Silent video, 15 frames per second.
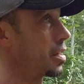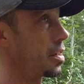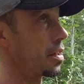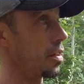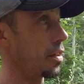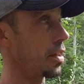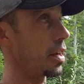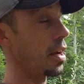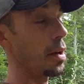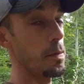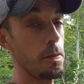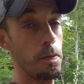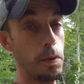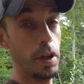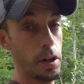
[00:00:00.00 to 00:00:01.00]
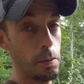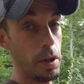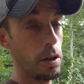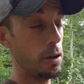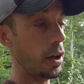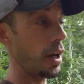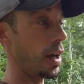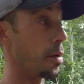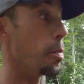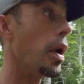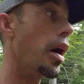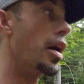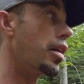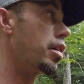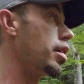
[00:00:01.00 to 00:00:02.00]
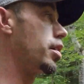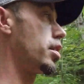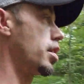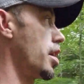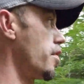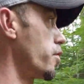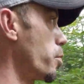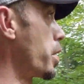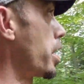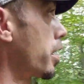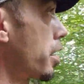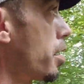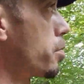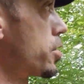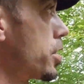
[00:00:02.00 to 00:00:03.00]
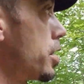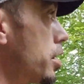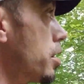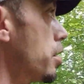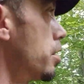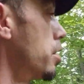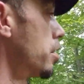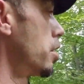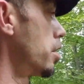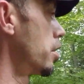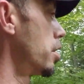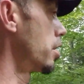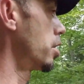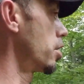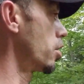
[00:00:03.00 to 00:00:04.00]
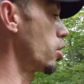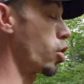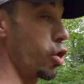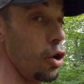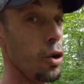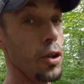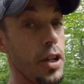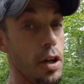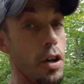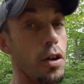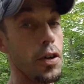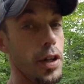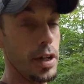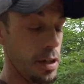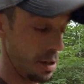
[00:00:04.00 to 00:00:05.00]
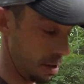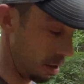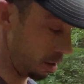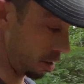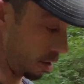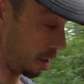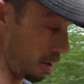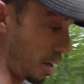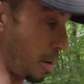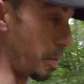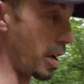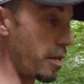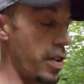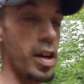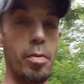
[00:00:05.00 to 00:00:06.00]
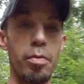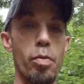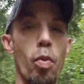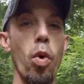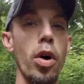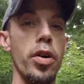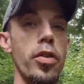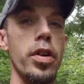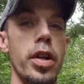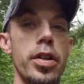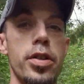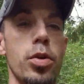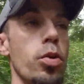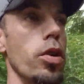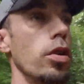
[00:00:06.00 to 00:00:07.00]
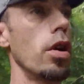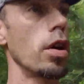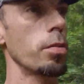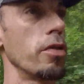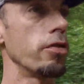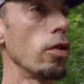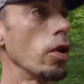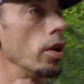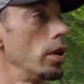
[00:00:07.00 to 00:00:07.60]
that I'm going to be okay. But if a bear comes in early, I've had him wander in at 2 o'clock before,